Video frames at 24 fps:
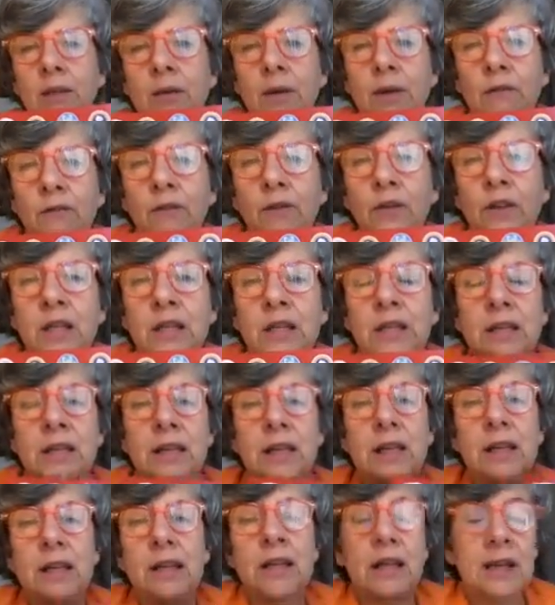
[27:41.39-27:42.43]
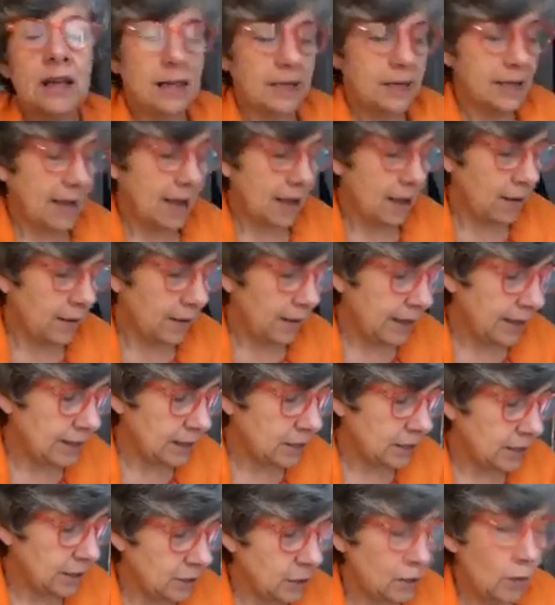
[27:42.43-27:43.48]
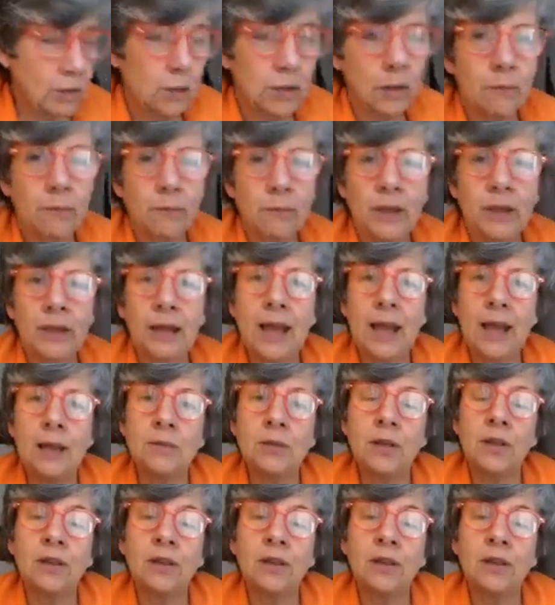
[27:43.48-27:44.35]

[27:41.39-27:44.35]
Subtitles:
to Infinity. Now she talks about the game.